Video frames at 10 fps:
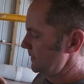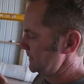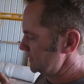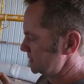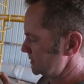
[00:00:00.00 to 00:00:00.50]

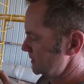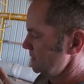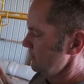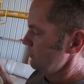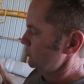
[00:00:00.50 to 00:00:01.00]
run this
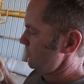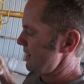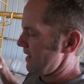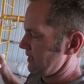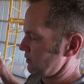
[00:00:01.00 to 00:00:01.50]

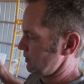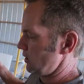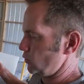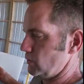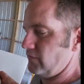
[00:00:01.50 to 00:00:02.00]
trash
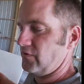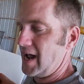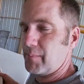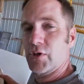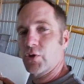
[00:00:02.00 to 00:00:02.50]
on the
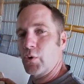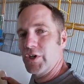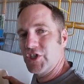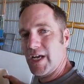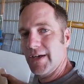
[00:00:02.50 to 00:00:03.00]

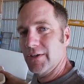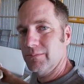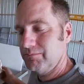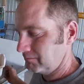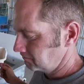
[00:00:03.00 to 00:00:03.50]
vibratory shaker
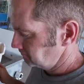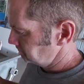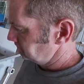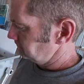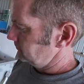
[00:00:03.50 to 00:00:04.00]

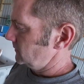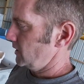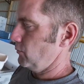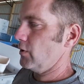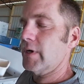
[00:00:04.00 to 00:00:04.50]

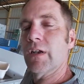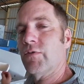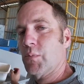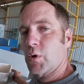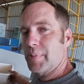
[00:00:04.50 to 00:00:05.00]
and we're gonna get a
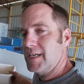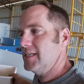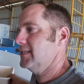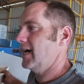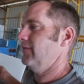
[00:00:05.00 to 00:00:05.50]
few more
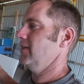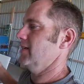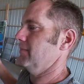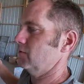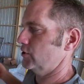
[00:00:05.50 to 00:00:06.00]
peas out of
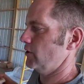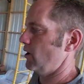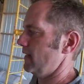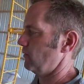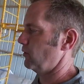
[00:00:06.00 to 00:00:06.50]
it. I'm gonna show
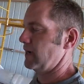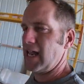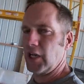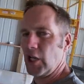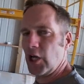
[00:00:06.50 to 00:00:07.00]
y'all how that works.
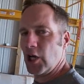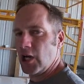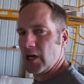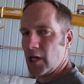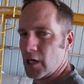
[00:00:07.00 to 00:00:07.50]
I
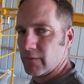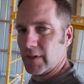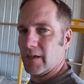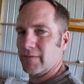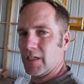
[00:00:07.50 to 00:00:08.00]
love
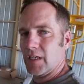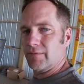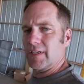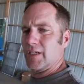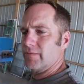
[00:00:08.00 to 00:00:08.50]

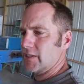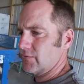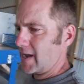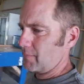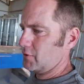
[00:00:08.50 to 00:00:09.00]

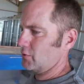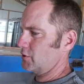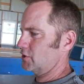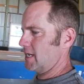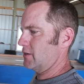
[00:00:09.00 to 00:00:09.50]
this
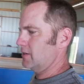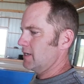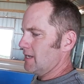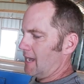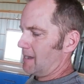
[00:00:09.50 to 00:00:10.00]
vibratory shaker.
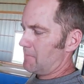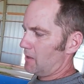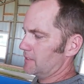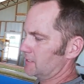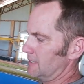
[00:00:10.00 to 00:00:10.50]
I
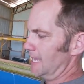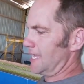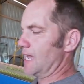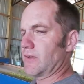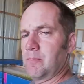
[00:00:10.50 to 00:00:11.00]
bought this
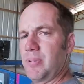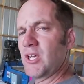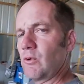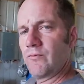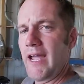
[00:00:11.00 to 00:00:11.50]
thing out of a
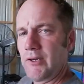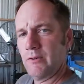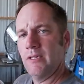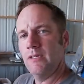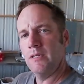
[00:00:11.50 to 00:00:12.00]
pickle
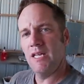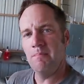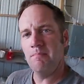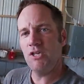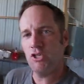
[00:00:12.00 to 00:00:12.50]
factory
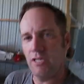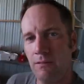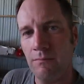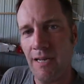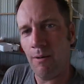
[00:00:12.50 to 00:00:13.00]
in
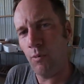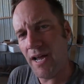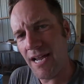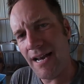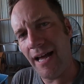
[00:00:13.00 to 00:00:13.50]
Michigan. I'm
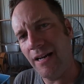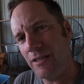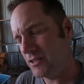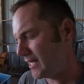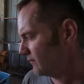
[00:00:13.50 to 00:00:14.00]
way down
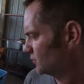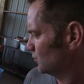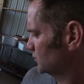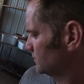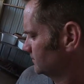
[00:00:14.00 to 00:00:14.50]
here in South Georgia.